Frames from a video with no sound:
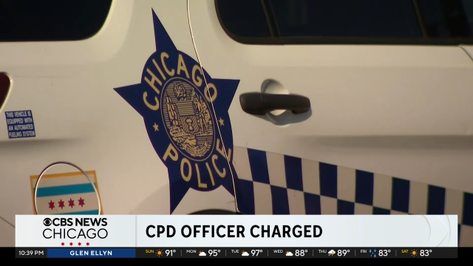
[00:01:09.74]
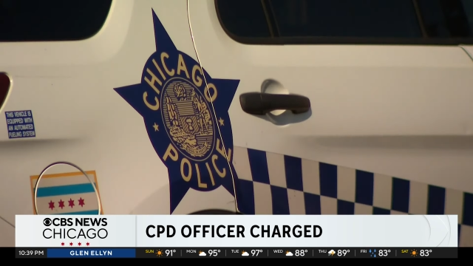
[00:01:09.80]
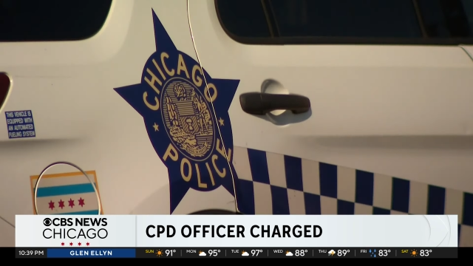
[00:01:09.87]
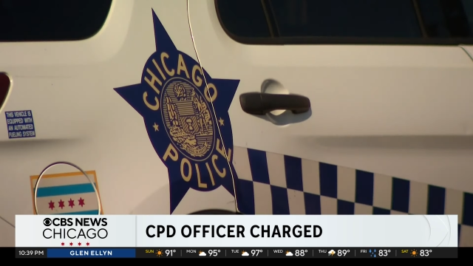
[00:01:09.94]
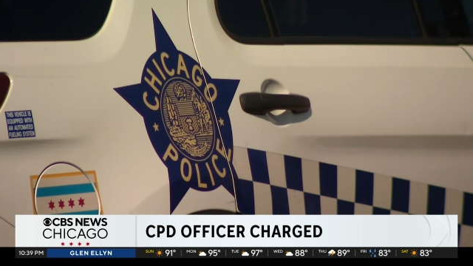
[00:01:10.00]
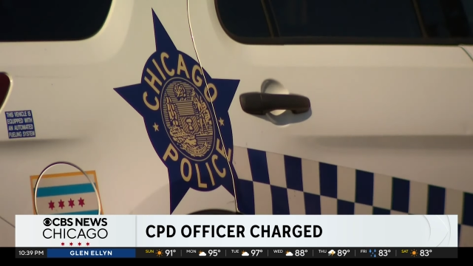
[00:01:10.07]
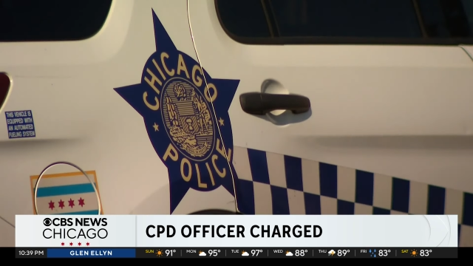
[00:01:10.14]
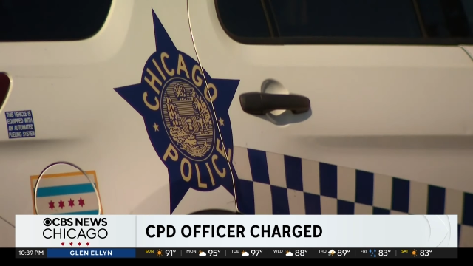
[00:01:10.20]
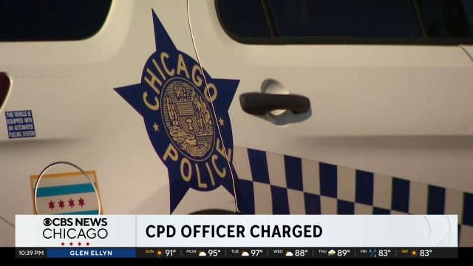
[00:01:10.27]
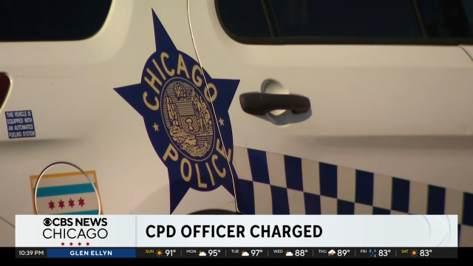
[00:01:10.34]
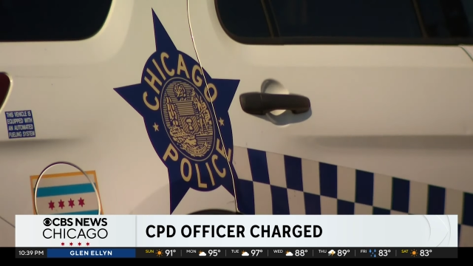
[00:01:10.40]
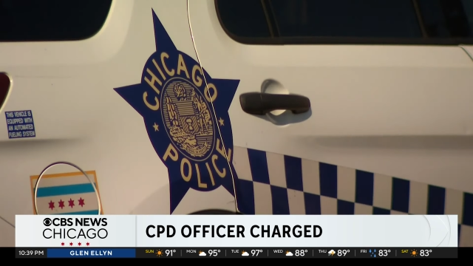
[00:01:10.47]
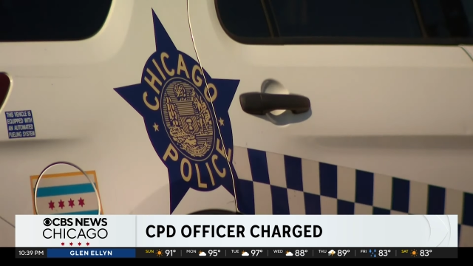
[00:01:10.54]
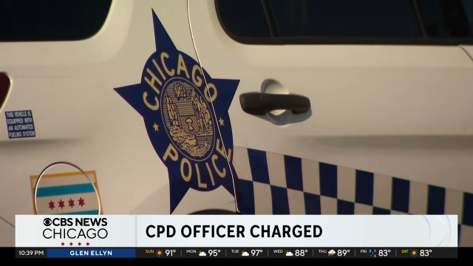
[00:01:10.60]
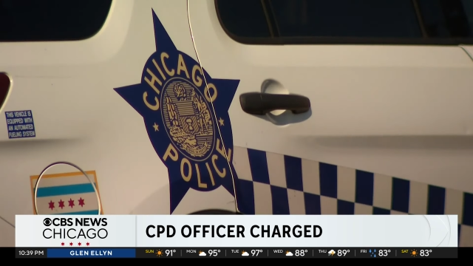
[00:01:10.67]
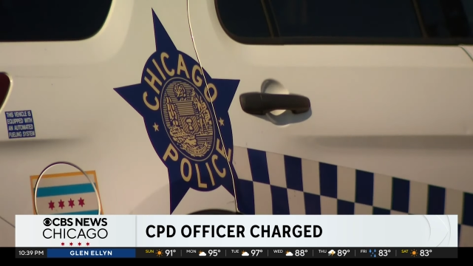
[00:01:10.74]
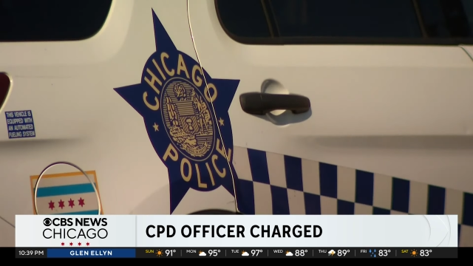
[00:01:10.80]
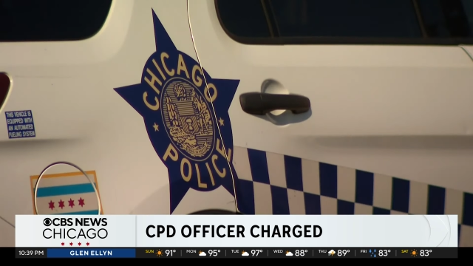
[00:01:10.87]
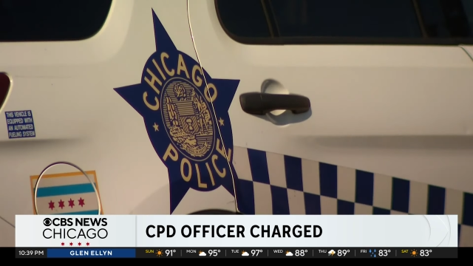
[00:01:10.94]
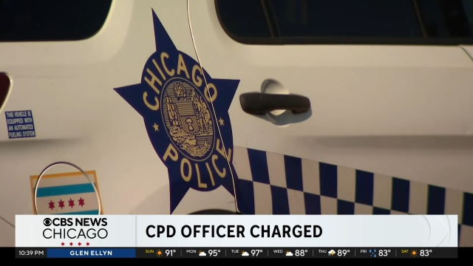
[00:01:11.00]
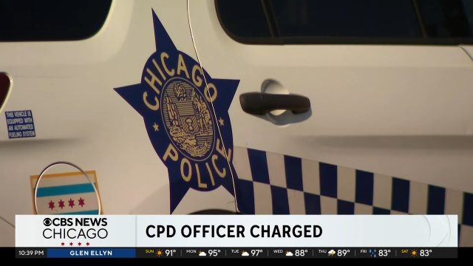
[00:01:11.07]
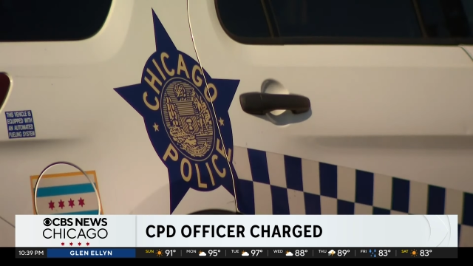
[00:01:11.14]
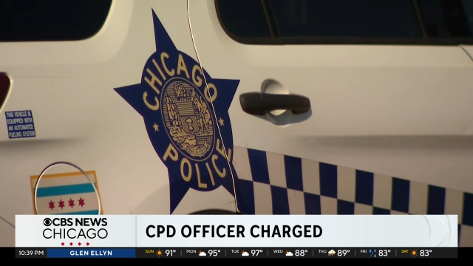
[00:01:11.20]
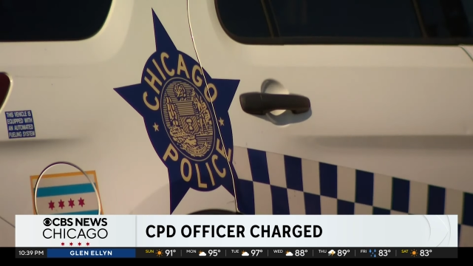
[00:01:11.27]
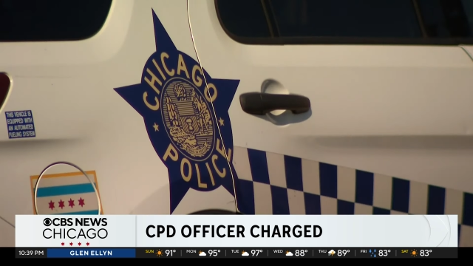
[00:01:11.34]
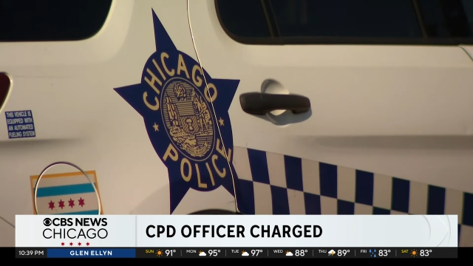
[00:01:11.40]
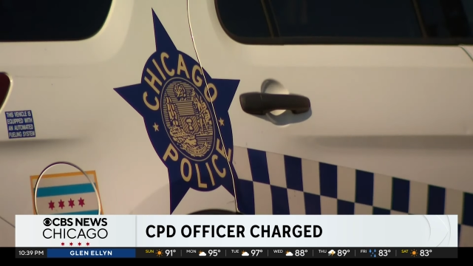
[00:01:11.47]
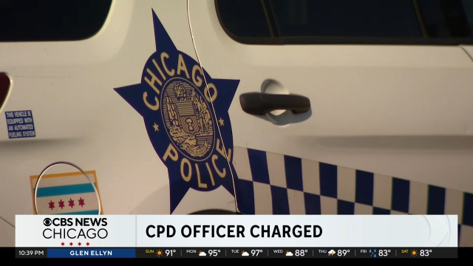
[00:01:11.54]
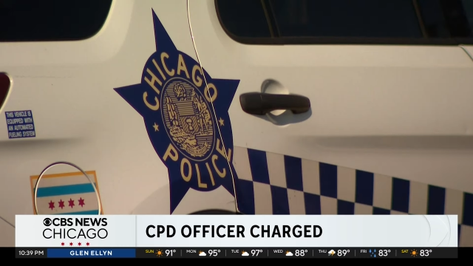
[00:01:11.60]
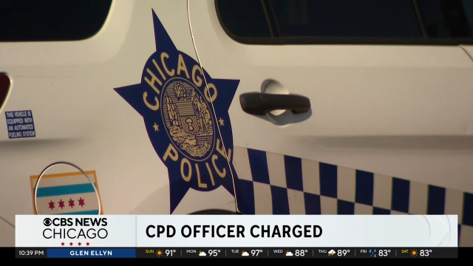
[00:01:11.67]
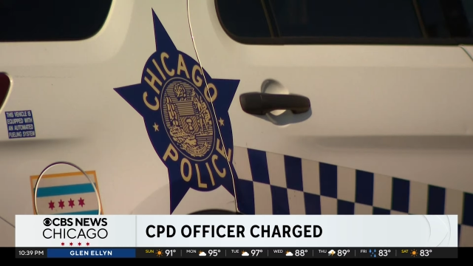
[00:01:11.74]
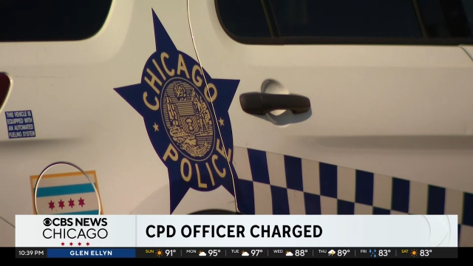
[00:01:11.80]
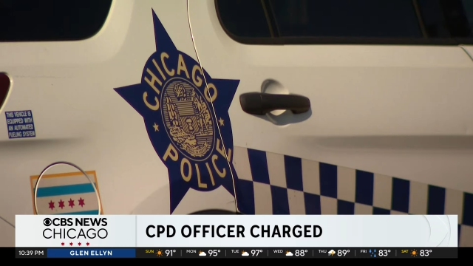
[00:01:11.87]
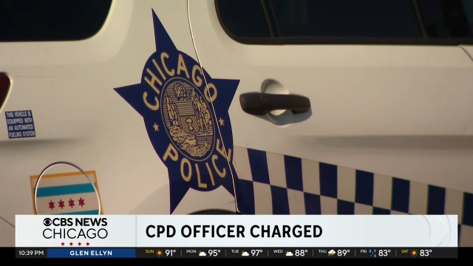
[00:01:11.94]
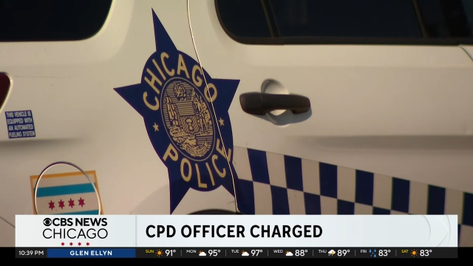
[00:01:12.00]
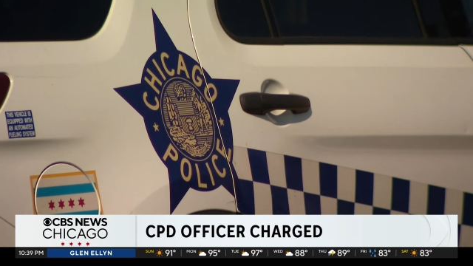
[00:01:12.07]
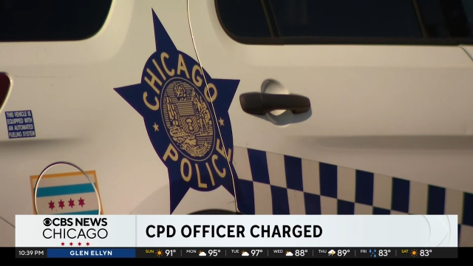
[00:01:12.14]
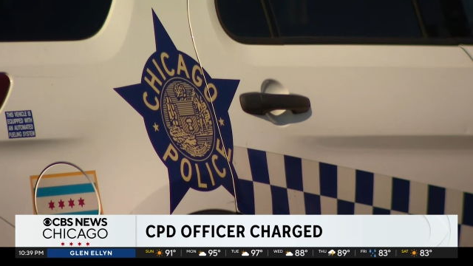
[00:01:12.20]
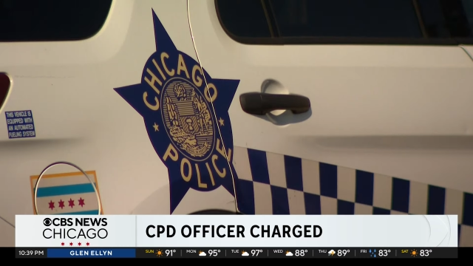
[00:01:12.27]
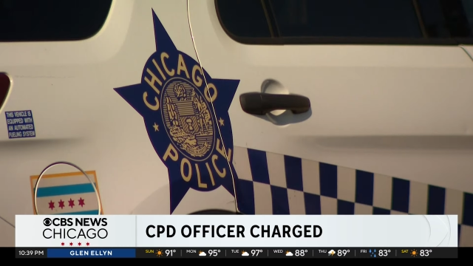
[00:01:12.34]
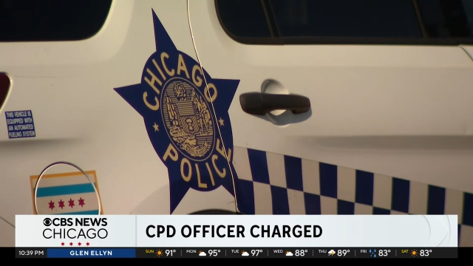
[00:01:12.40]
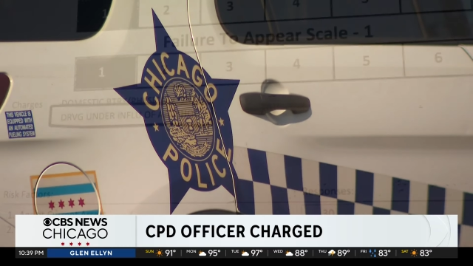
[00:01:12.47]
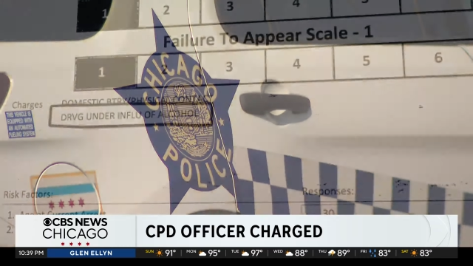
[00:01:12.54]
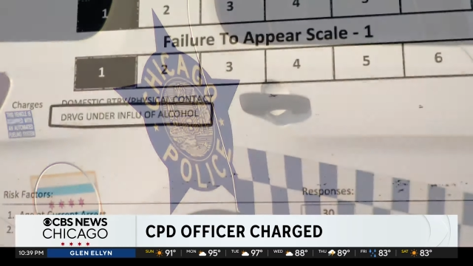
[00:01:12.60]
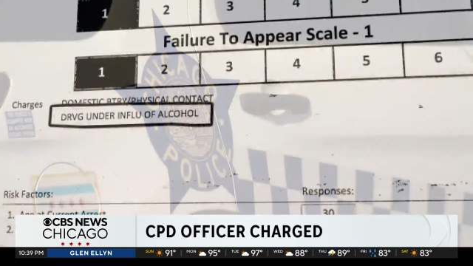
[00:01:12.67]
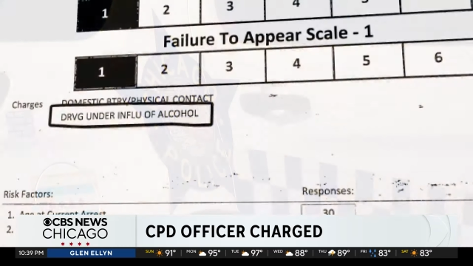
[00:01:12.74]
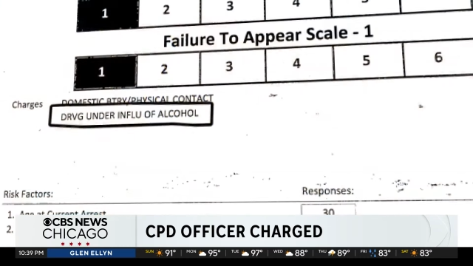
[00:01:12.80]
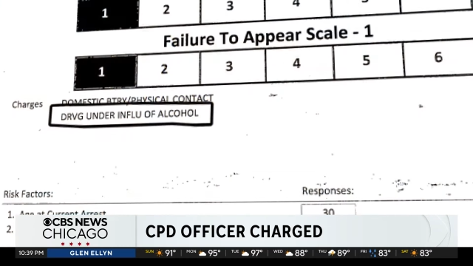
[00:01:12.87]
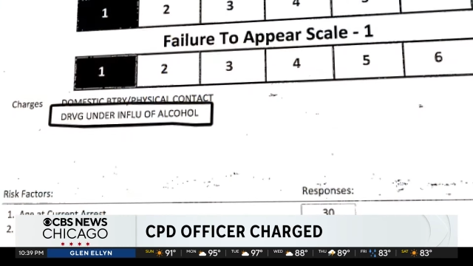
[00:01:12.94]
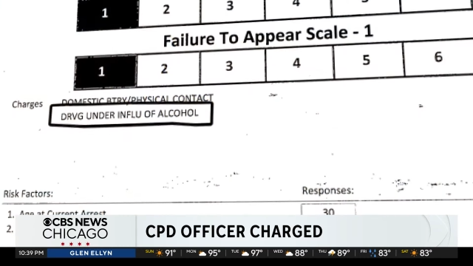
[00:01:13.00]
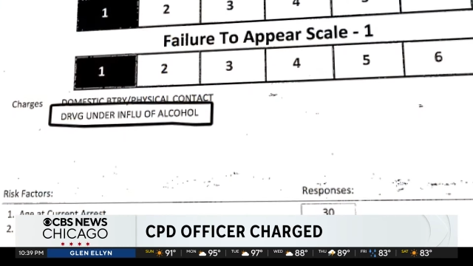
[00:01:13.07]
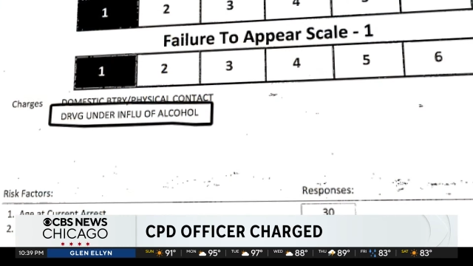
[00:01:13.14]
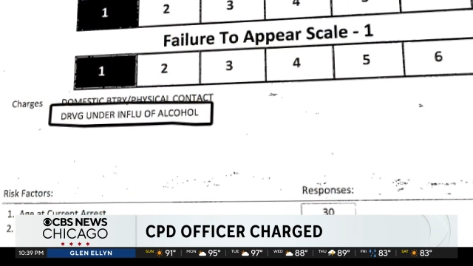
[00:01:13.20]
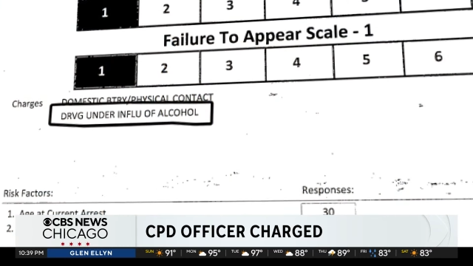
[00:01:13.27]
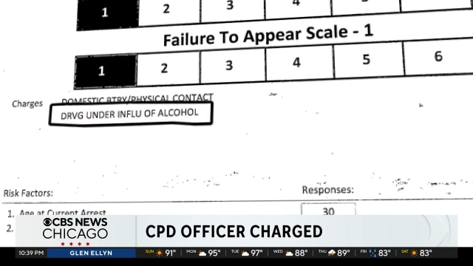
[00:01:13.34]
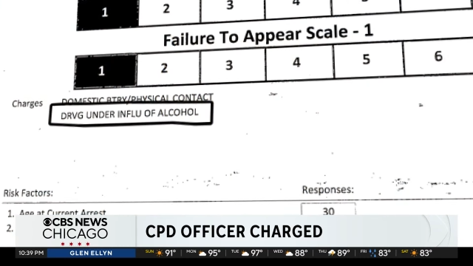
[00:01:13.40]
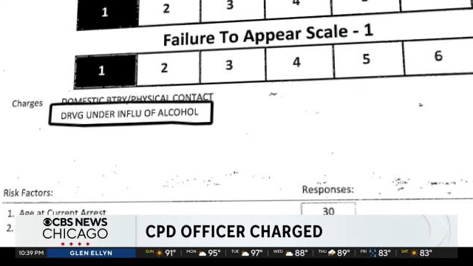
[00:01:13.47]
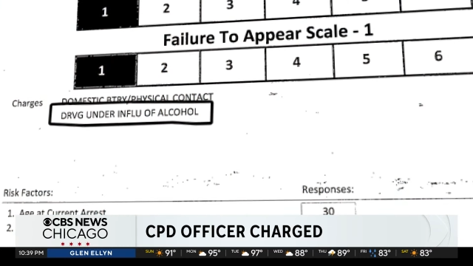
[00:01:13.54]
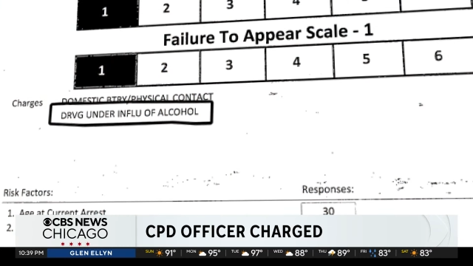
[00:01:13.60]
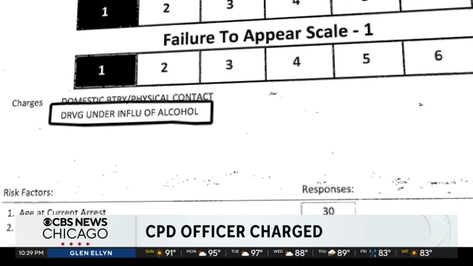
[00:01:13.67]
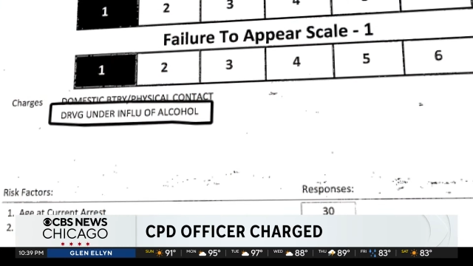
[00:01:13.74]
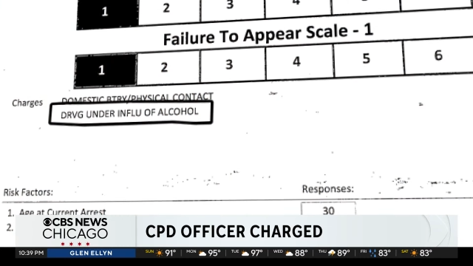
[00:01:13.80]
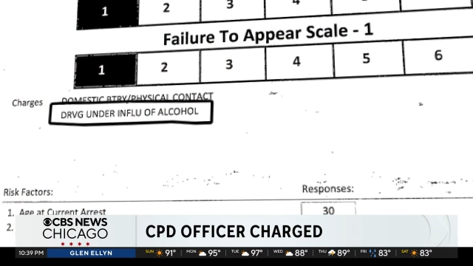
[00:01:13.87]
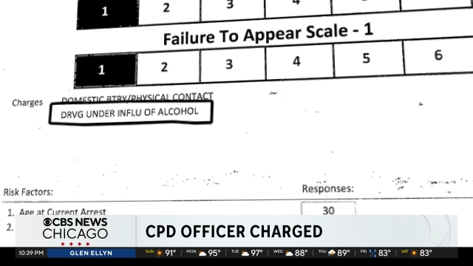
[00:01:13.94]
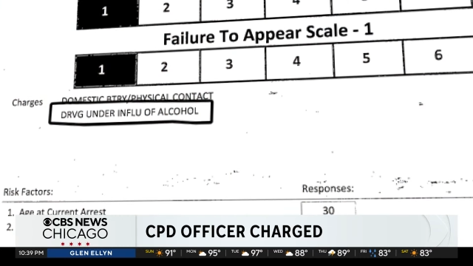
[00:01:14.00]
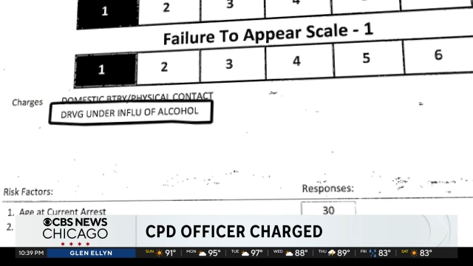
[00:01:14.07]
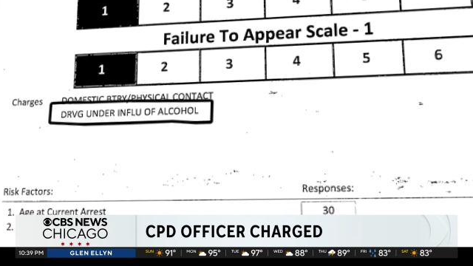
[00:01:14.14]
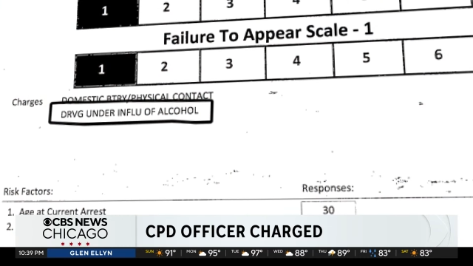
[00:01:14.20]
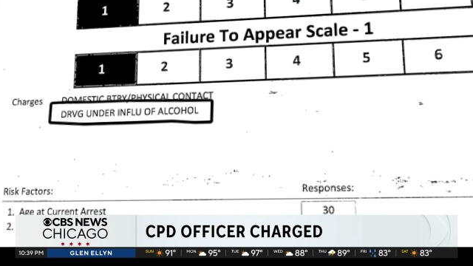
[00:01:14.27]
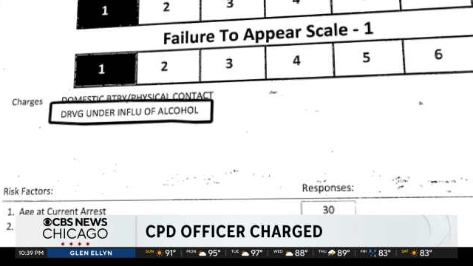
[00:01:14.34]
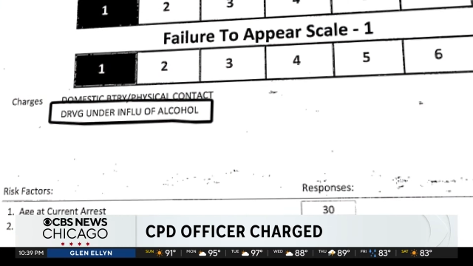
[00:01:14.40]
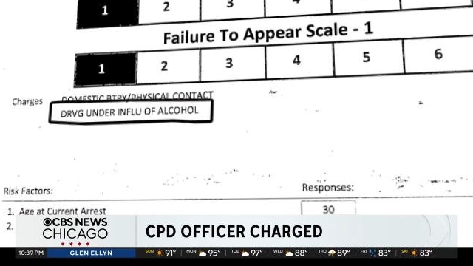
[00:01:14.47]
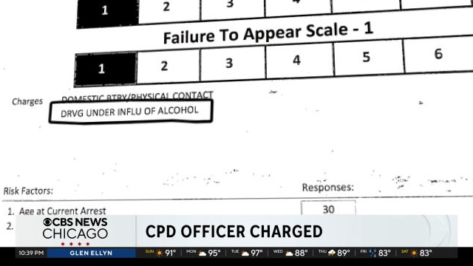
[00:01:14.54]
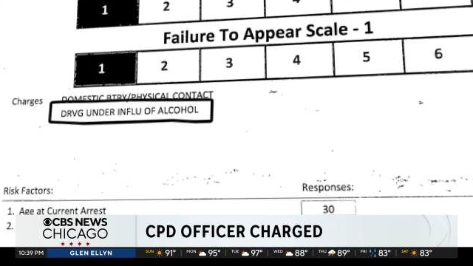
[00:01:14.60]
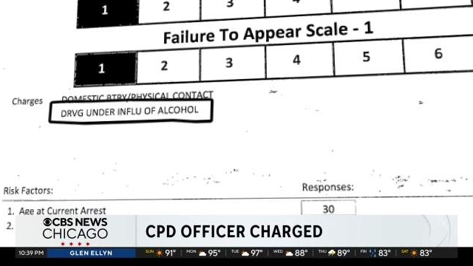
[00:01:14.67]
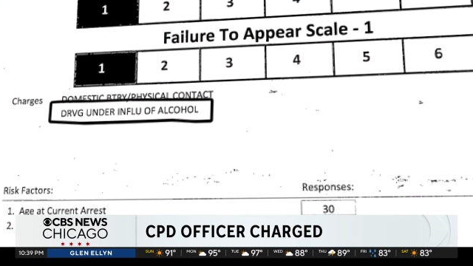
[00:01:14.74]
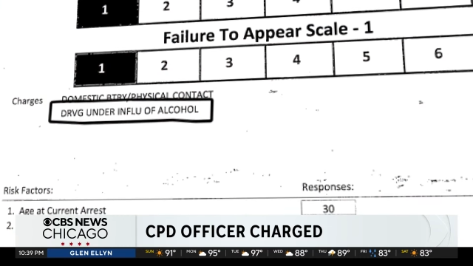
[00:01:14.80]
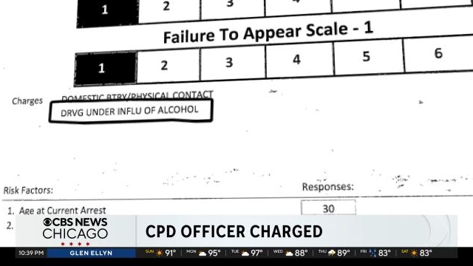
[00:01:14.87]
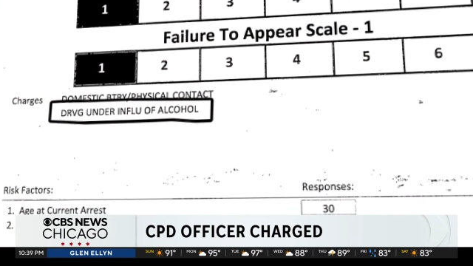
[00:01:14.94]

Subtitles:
No face is visible, so there are no lips to read.